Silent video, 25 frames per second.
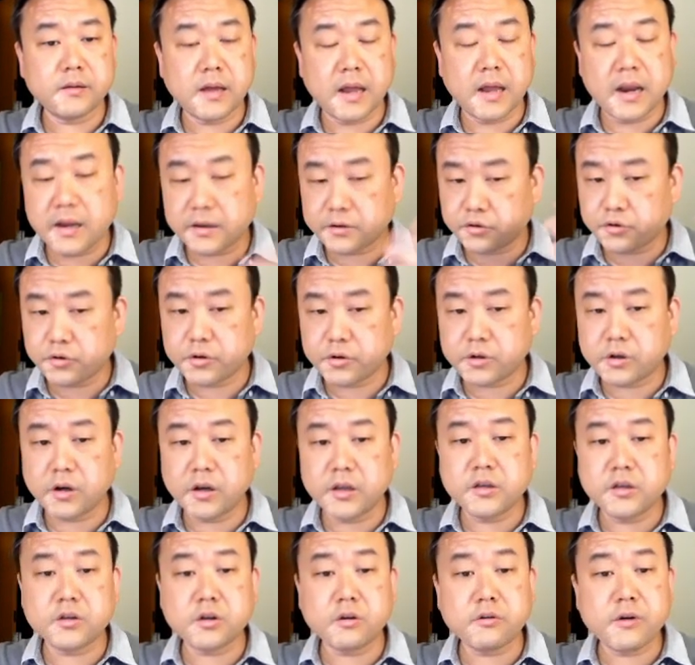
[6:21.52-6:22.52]
electrical
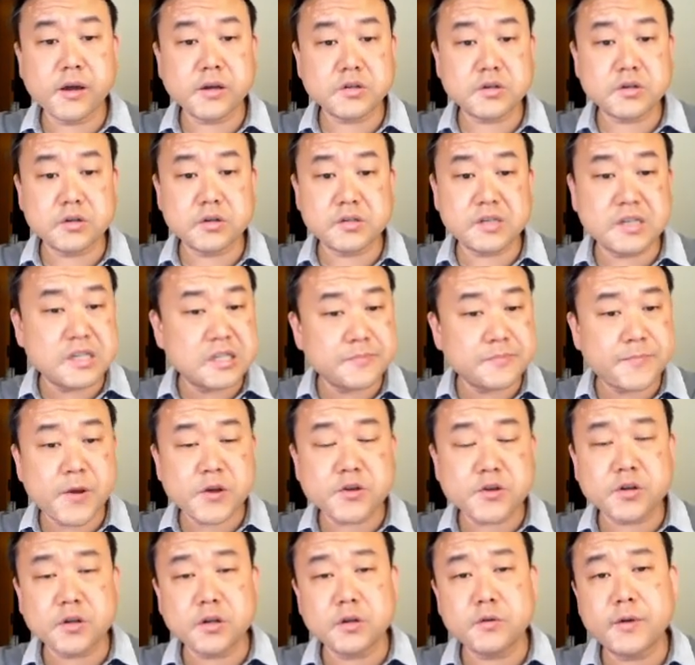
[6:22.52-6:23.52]
interactions,
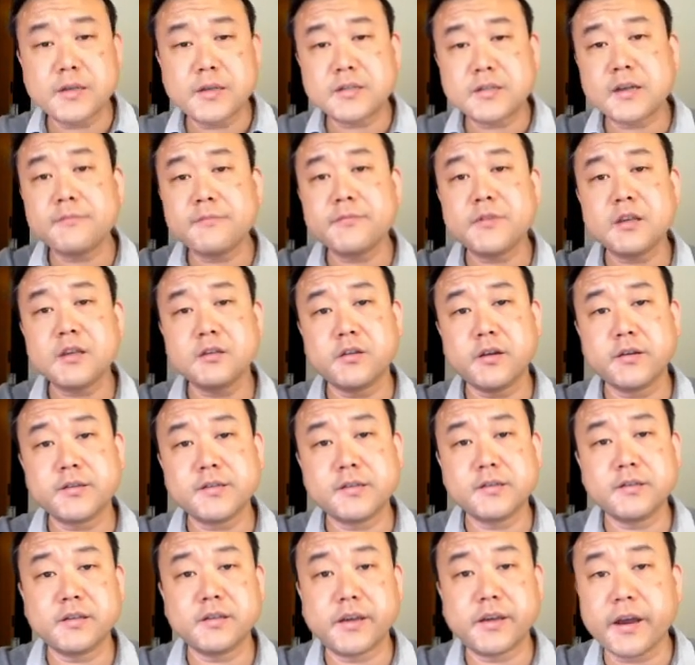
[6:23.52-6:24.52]
especially when something
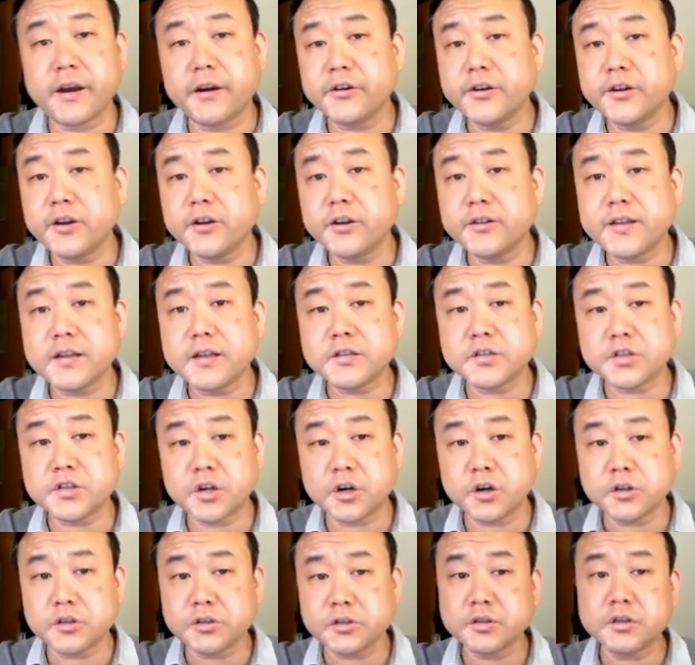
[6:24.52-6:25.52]
doesn't carry a net
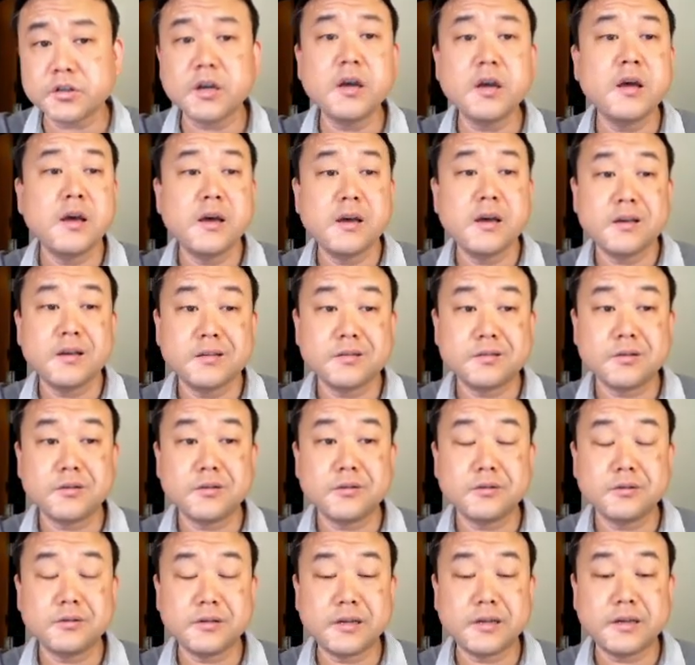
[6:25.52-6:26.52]
charge.
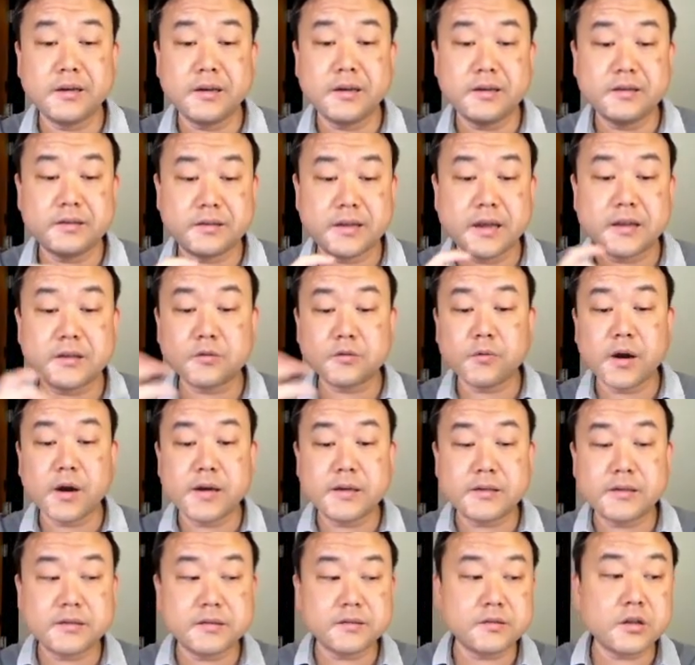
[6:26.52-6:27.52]
So it, that's why
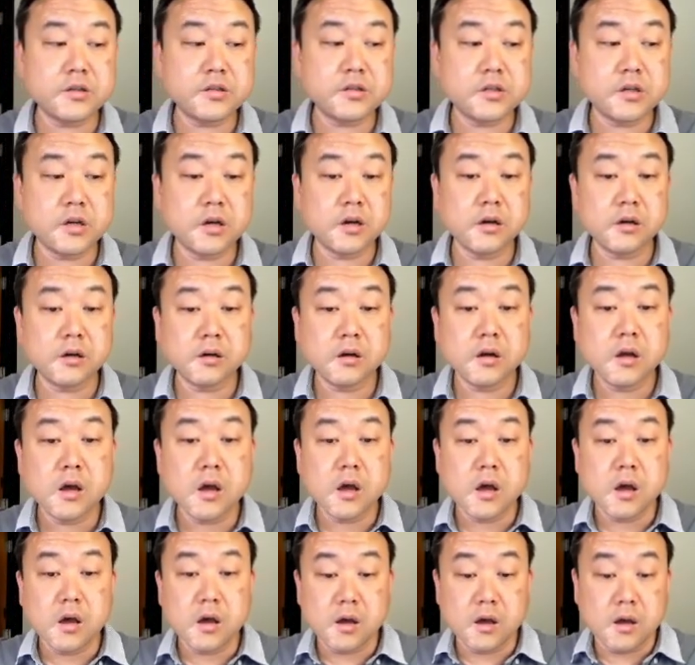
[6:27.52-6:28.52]
it's such a
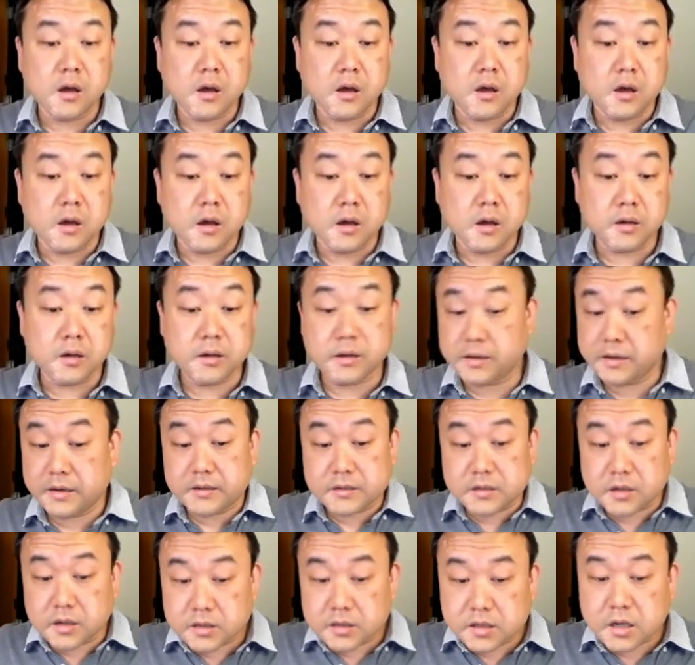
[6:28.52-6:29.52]

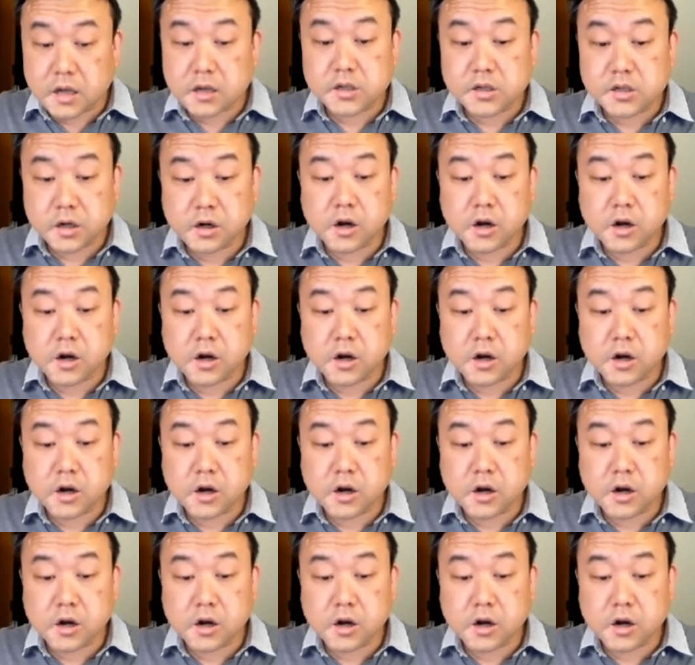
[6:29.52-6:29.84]
it's a, such a